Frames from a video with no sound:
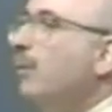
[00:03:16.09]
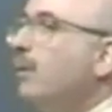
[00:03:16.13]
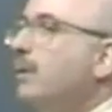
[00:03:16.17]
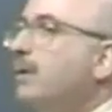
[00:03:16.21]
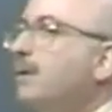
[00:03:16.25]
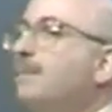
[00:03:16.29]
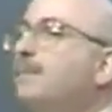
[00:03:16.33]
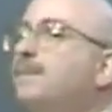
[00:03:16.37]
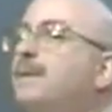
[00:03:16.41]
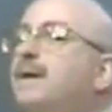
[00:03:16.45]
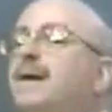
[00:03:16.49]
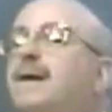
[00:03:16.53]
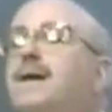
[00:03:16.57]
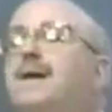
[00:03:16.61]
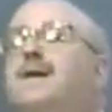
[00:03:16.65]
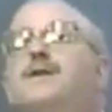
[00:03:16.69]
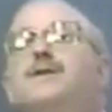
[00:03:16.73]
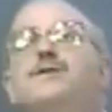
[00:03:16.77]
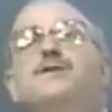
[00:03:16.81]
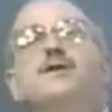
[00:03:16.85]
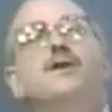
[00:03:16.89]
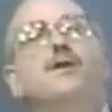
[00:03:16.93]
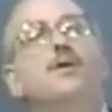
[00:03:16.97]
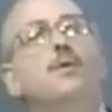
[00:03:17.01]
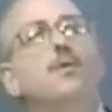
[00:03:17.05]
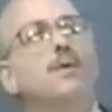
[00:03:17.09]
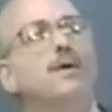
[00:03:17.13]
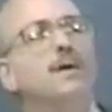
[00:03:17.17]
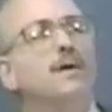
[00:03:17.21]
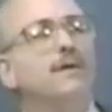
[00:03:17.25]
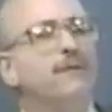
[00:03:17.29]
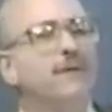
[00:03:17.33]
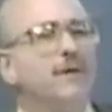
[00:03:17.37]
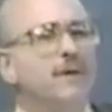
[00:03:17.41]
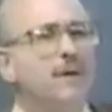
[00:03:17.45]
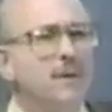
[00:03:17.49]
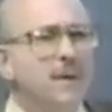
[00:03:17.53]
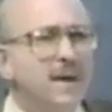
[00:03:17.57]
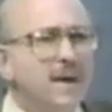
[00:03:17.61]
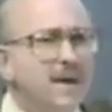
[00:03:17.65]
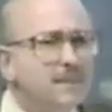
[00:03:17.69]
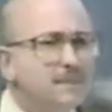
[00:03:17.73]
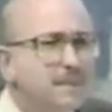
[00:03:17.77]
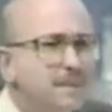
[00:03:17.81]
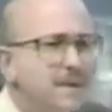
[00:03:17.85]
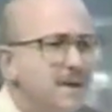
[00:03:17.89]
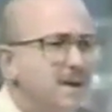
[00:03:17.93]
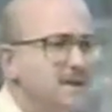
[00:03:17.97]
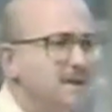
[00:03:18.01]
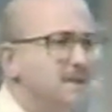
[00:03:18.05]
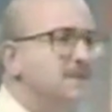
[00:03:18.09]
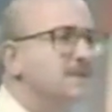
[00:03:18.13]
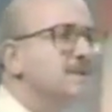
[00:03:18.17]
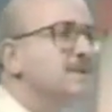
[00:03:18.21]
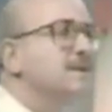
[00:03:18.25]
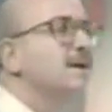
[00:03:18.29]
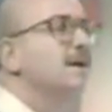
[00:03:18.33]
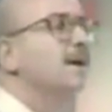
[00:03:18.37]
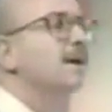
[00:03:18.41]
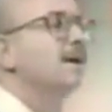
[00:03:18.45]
Wouldn't it be easy to work for Greenpeace?